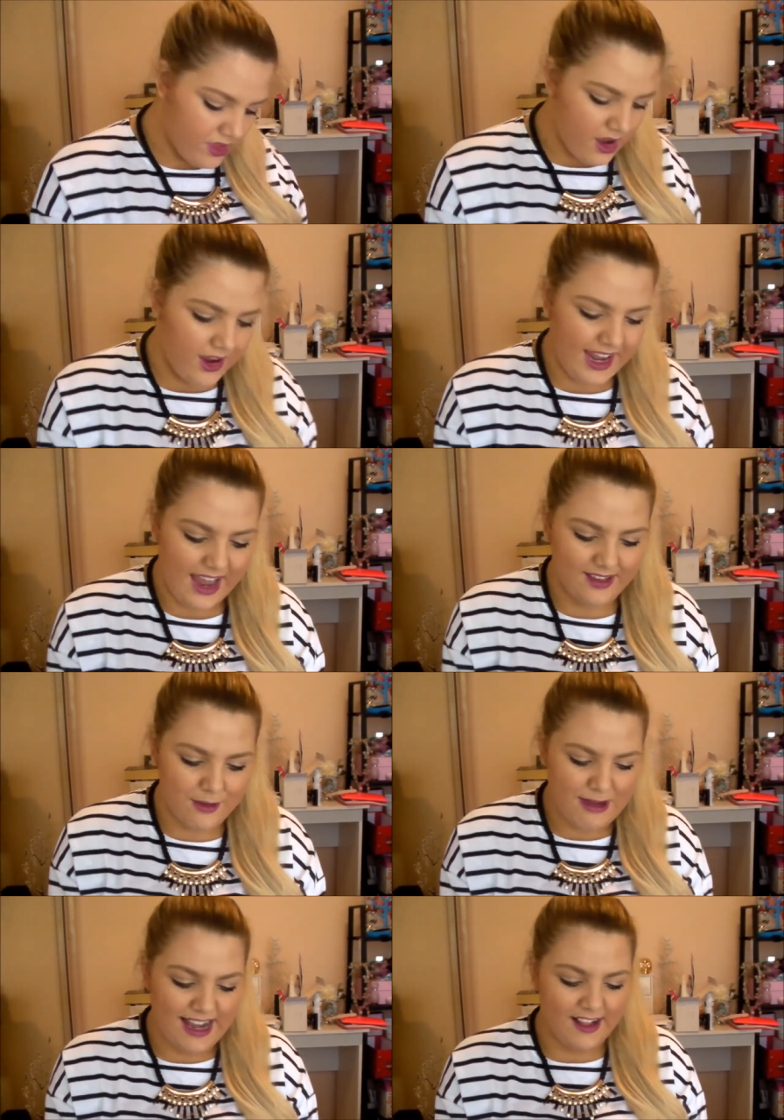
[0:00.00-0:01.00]
Okay,
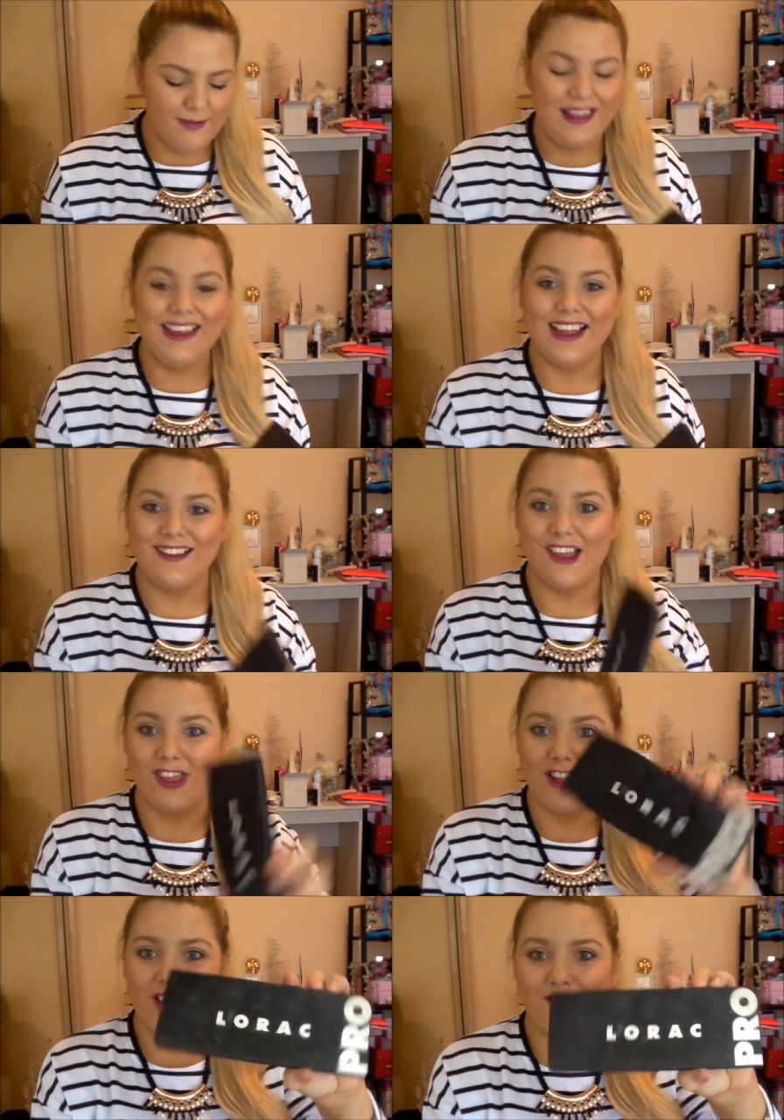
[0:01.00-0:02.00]
so my next palette is
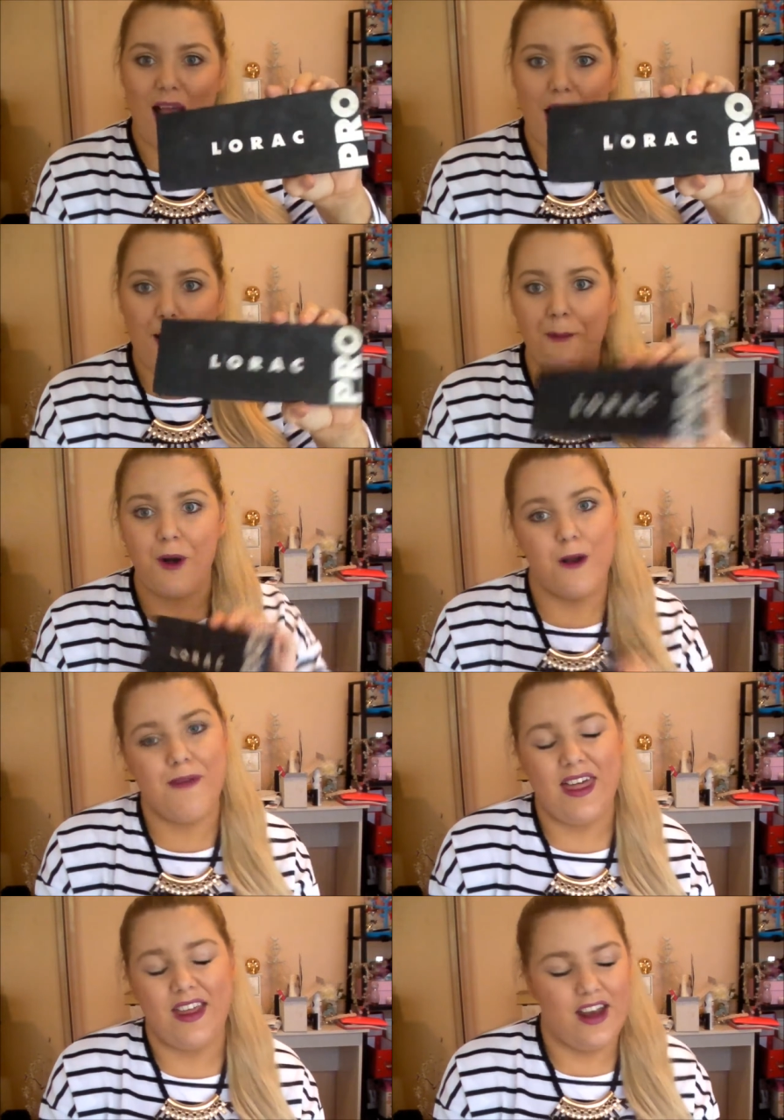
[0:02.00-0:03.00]
the Lorraine Pro
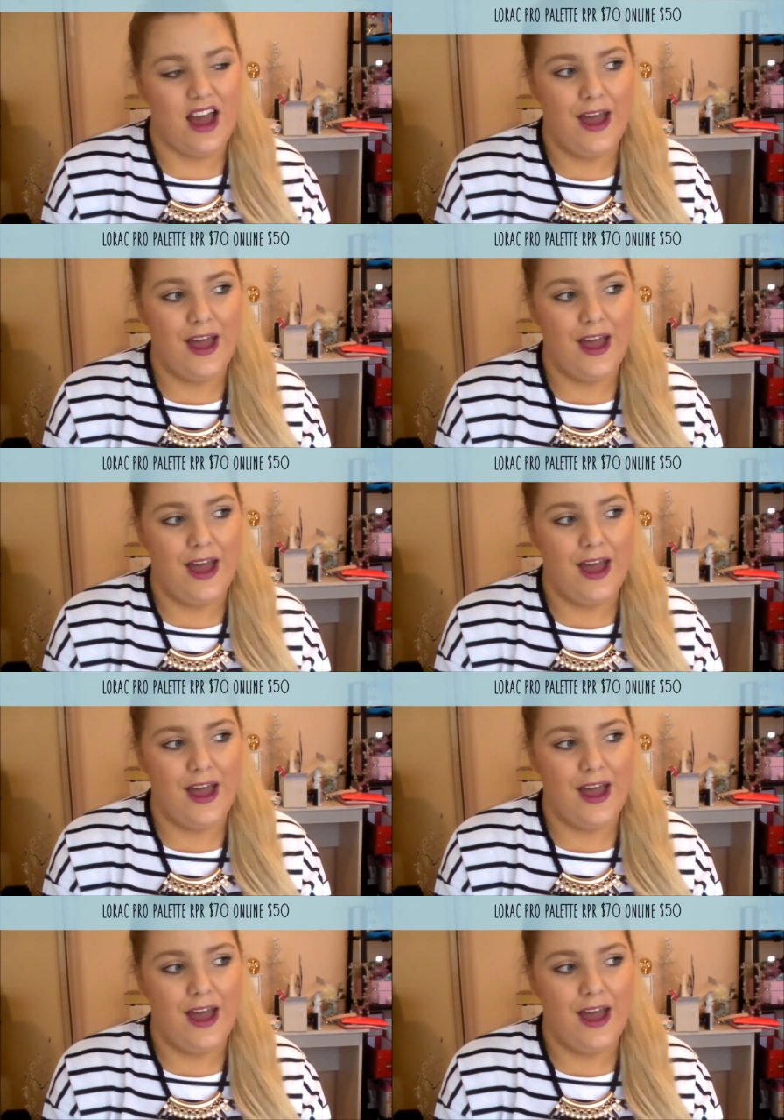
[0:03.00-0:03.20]
palette.